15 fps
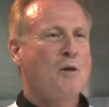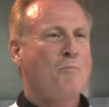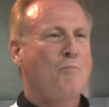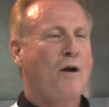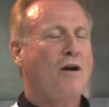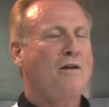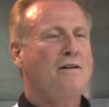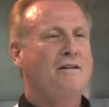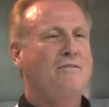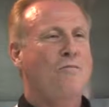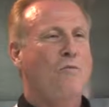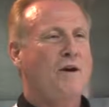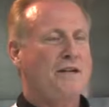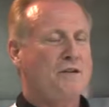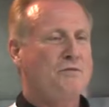Part of
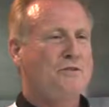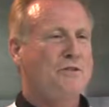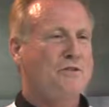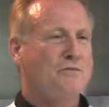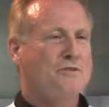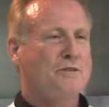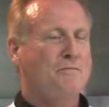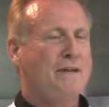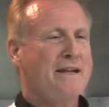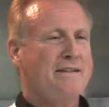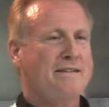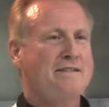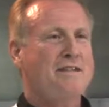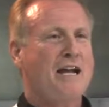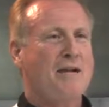what you do to make
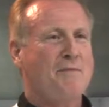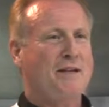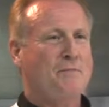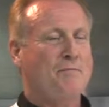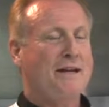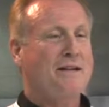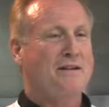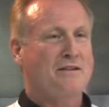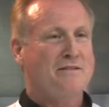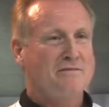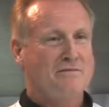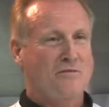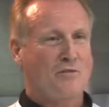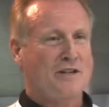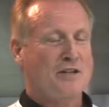the timing better
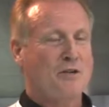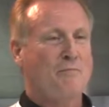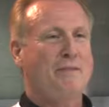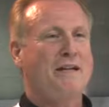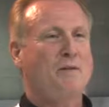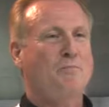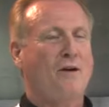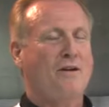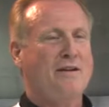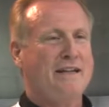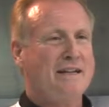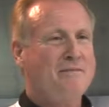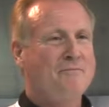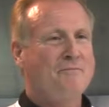for your big party